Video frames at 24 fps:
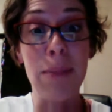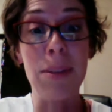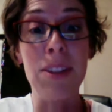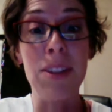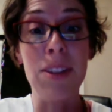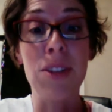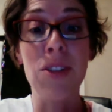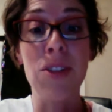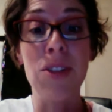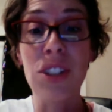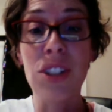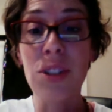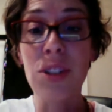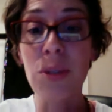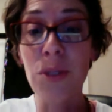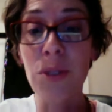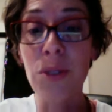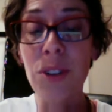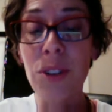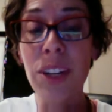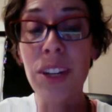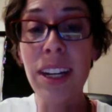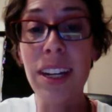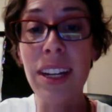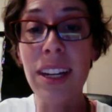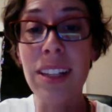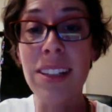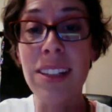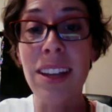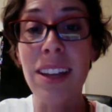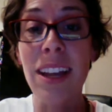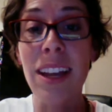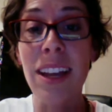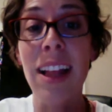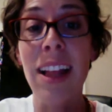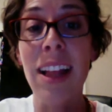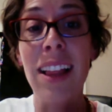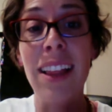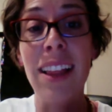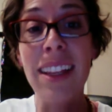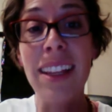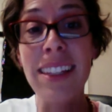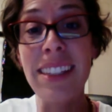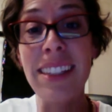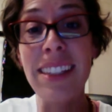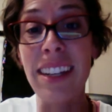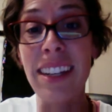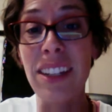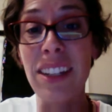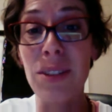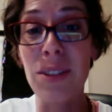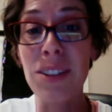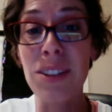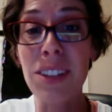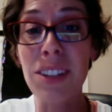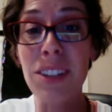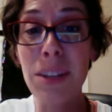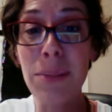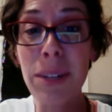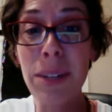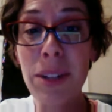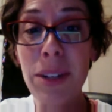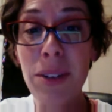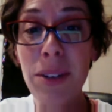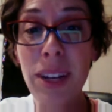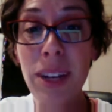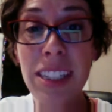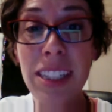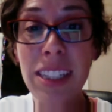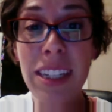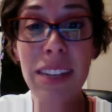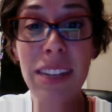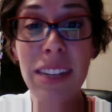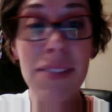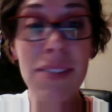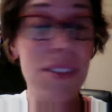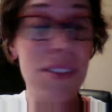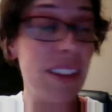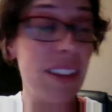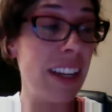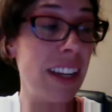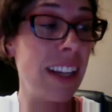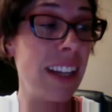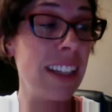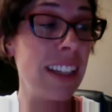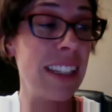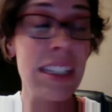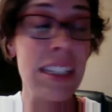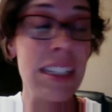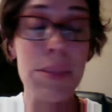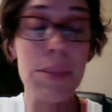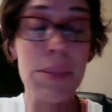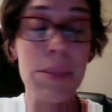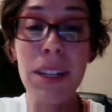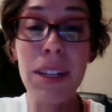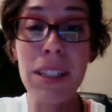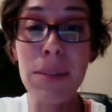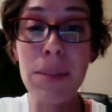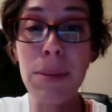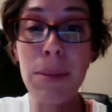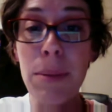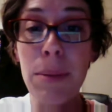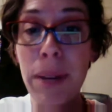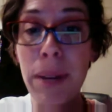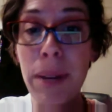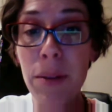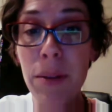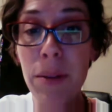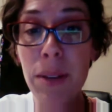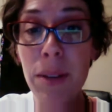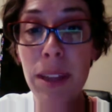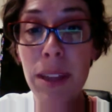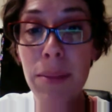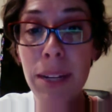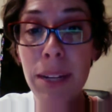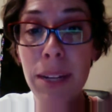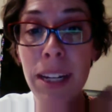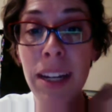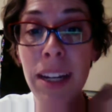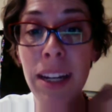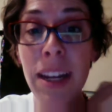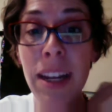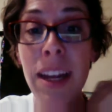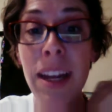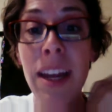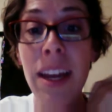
And so she told her kids, listen, I know it's going to be crazy for the next 6 months, but bear with me.